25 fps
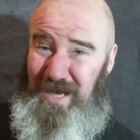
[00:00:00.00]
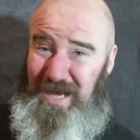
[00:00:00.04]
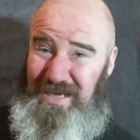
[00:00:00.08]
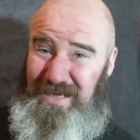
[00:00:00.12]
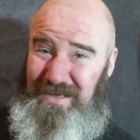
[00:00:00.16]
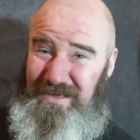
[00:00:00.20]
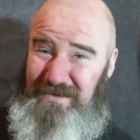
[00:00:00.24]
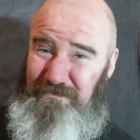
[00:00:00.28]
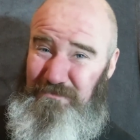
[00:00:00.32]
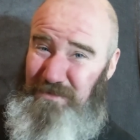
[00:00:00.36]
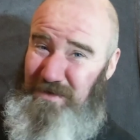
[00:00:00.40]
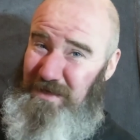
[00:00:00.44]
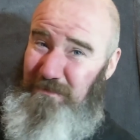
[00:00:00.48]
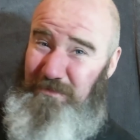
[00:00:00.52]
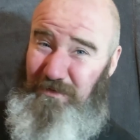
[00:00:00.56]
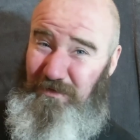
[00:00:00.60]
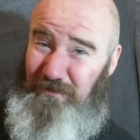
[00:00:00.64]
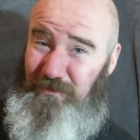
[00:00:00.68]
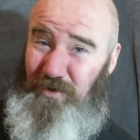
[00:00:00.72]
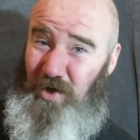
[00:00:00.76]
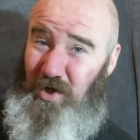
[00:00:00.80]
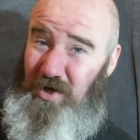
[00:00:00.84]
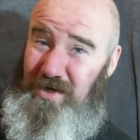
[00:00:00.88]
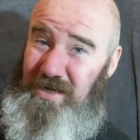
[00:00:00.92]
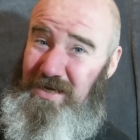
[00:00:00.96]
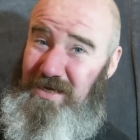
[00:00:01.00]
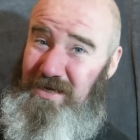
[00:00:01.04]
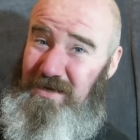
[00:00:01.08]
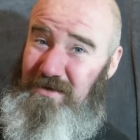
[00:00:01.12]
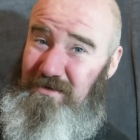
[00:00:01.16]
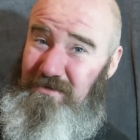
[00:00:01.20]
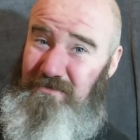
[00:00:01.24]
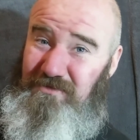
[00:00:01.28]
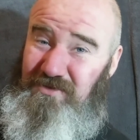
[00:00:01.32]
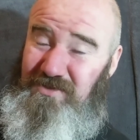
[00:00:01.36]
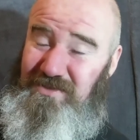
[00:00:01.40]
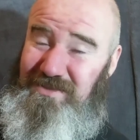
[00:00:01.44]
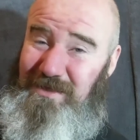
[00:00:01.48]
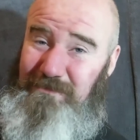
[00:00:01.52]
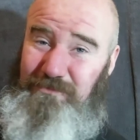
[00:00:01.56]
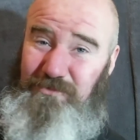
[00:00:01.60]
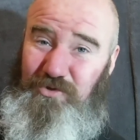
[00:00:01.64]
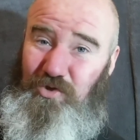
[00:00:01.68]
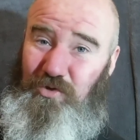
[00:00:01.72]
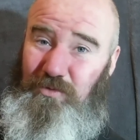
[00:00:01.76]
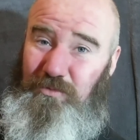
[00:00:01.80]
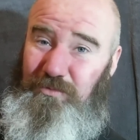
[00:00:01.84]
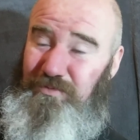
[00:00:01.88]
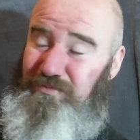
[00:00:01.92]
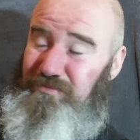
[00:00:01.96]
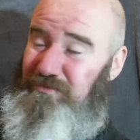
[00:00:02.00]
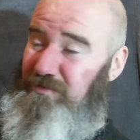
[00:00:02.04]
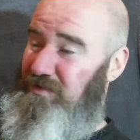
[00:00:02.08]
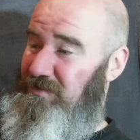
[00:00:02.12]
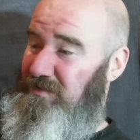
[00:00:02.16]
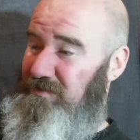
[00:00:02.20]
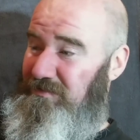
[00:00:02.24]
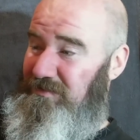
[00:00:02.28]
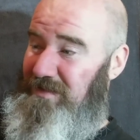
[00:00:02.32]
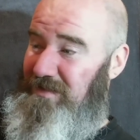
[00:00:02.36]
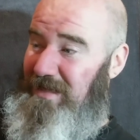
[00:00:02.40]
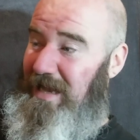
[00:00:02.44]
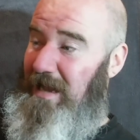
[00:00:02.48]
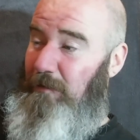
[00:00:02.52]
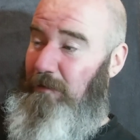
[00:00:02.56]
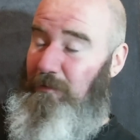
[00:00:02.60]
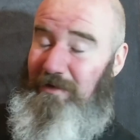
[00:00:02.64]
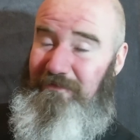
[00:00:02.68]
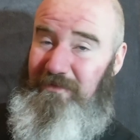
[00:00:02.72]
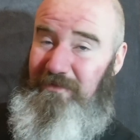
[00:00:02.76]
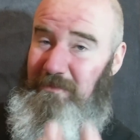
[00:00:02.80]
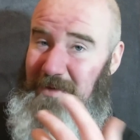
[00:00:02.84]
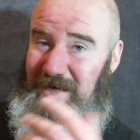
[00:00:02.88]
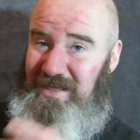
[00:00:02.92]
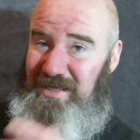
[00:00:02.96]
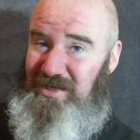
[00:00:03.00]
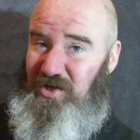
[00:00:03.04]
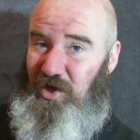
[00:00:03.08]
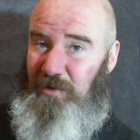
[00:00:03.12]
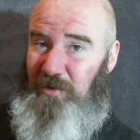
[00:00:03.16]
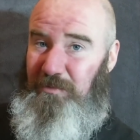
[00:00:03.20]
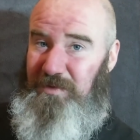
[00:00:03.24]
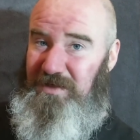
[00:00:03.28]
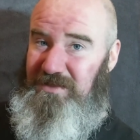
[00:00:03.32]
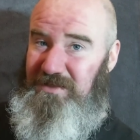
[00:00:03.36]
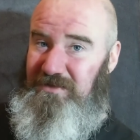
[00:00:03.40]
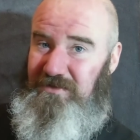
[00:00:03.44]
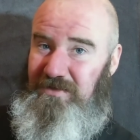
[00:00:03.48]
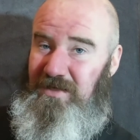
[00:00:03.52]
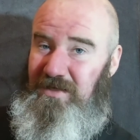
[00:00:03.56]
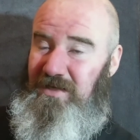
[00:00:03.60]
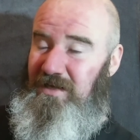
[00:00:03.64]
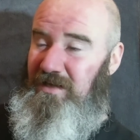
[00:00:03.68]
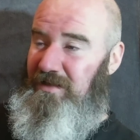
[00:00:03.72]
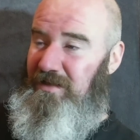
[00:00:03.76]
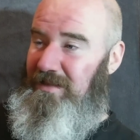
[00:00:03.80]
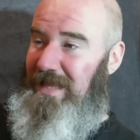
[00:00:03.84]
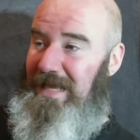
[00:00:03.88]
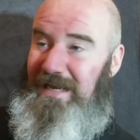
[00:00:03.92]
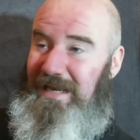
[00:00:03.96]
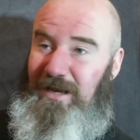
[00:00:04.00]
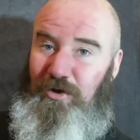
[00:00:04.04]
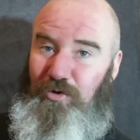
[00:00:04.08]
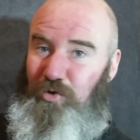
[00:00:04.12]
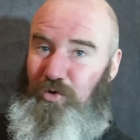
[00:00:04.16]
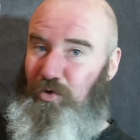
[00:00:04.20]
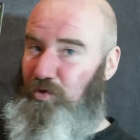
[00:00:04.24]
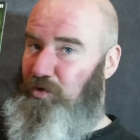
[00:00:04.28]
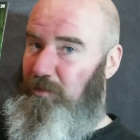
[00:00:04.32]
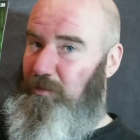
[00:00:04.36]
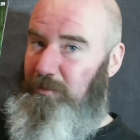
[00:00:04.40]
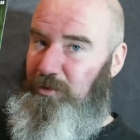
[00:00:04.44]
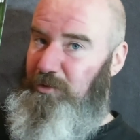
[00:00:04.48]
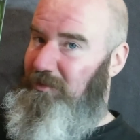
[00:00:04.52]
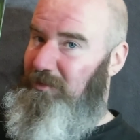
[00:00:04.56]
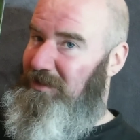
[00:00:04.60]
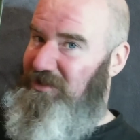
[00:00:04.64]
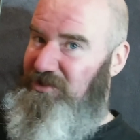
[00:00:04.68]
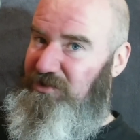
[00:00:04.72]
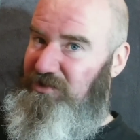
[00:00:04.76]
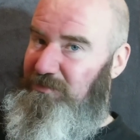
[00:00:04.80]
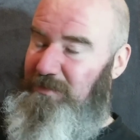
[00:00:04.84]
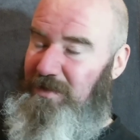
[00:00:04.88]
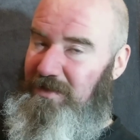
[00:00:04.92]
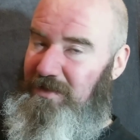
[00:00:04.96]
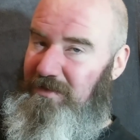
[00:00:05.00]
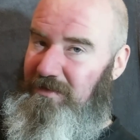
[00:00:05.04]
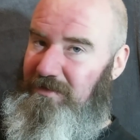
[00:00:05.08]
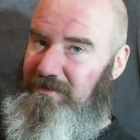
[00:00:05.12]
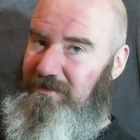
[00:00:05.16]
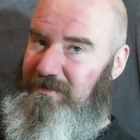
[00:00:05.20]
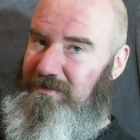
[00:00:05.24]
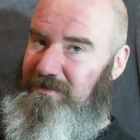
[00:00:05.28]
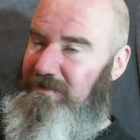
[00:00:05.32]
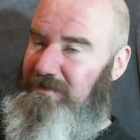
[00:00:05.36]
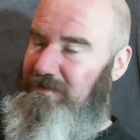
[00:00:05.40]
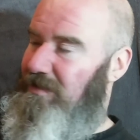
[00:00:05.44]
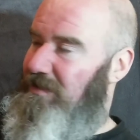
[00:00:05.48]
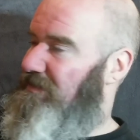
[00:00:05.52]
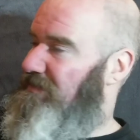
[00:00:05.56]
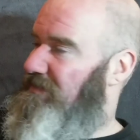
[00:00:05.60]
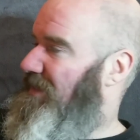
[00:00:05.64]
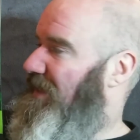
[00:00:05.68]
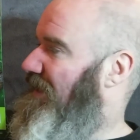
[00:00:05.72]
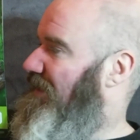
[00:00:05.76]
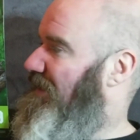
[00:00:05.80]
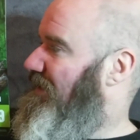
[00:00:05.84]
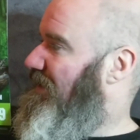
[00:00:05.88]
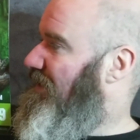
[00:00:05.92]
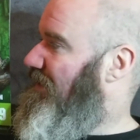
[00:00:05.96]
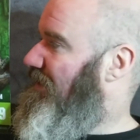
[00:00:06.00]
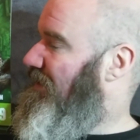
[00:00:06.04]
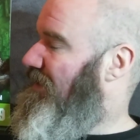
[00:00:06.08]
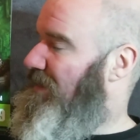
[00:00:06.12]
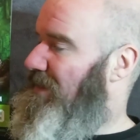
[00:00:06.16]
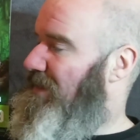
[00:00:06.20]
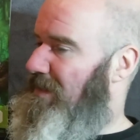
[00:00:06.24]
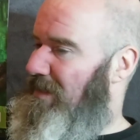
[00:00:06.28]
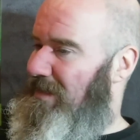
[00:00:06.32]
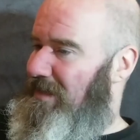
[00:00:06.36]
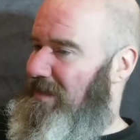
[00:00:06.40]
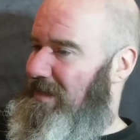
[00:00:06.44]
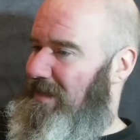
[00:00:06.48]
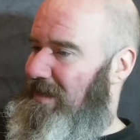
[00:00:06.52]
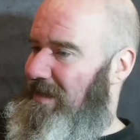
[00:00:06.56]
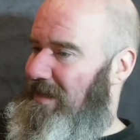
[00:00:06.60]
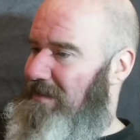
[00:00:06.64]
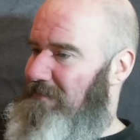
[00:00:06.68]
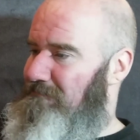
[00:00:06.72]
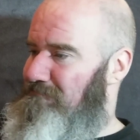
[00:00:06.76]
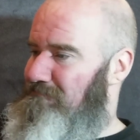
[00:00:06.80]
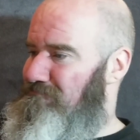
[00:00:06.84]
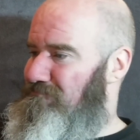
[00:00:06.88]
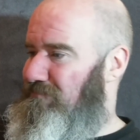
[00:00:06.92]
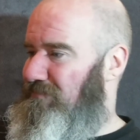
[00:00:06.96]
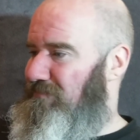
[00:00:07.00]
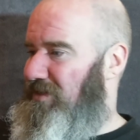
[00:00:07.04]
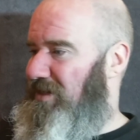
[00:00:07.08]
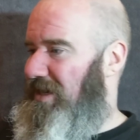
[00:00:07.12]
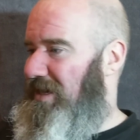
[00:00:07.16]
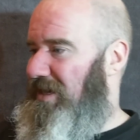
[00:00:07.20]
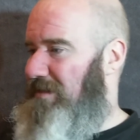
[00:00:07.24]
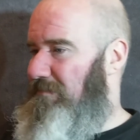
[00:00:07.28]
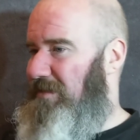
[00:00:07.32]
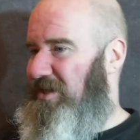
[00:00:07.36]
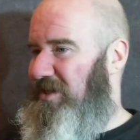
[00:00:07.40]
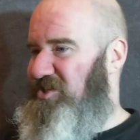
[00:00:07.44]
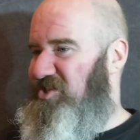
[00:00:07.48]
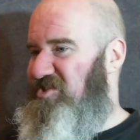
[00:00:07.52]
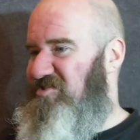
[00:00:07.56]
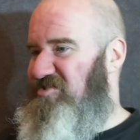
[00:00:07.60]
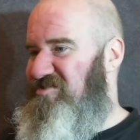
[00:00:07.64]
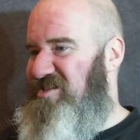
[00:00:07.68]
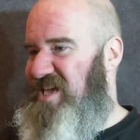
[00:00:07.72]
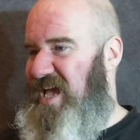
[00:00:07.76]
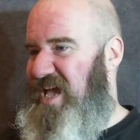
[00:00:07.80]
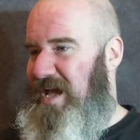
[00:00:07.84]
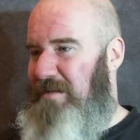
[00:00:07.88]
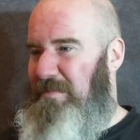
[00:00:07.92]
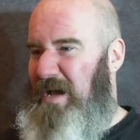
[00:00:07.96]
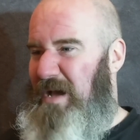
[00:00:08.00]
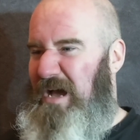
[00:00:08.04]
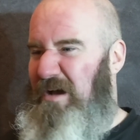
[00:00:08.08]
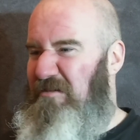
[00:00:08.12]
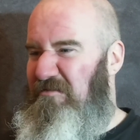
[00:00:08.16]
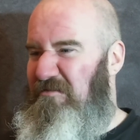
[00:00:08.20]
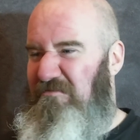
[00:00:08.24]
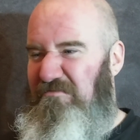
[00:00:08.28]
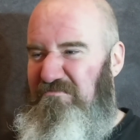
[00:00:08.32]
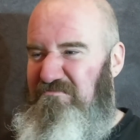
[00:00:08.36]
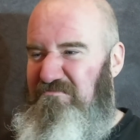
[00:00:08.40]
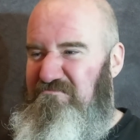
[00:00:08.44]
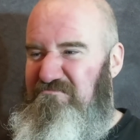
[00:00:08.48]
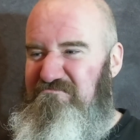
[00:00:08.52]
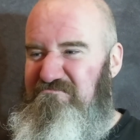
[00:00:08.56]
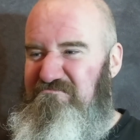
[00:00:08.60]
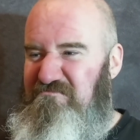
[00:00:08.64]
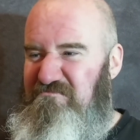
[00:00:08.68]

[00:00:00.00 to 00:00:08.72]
why people have gone in and snapped up however many copies their local WH Smith has had in. I imagine they get about